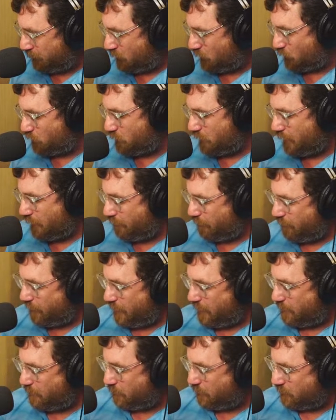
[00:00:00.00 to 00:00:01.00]
So
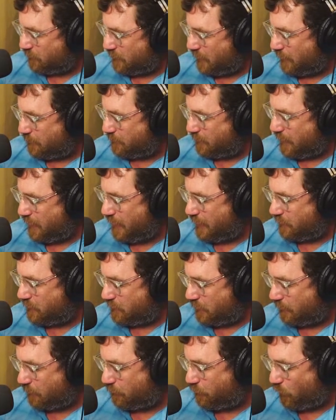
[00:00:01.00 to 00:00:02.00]
CFM times H
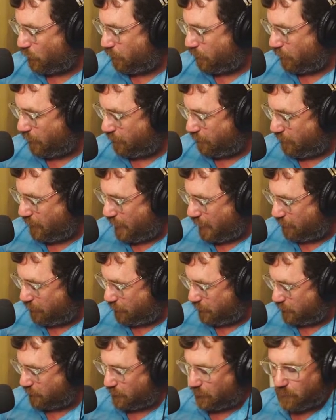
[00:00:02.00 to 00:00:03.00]
times 4.5.
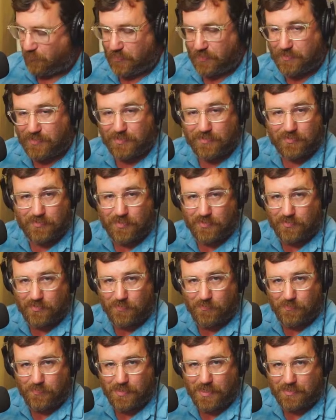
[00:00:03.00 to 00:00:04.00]
We'll use a three-ton
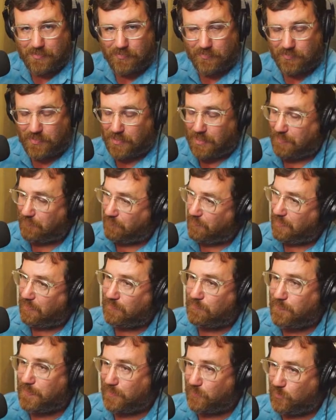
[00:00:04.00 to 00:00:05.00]
system, nice and standard. In fact,
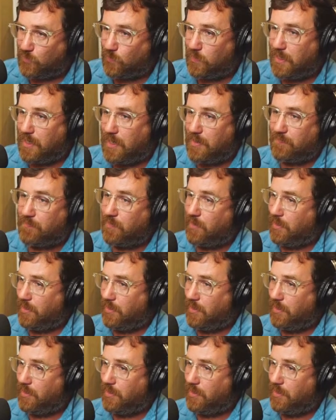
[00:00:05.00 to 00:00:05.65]
let's make it two and a half.